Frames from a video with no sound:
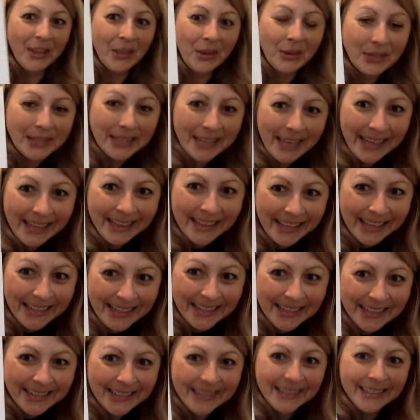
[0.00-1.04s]
looks like
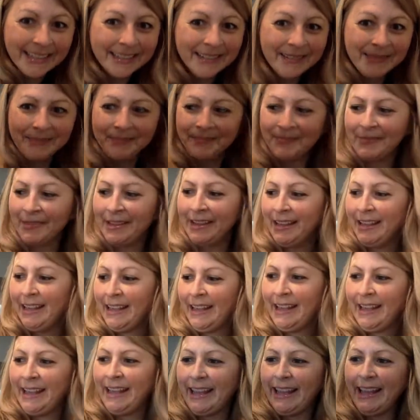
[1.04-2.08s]
this.
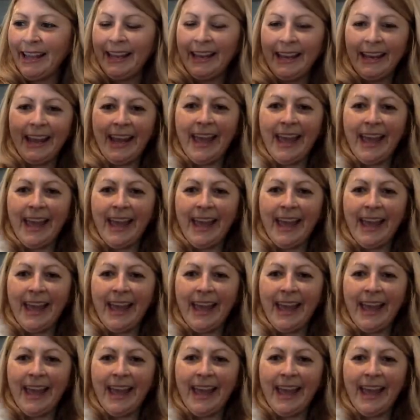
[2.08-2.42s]
And it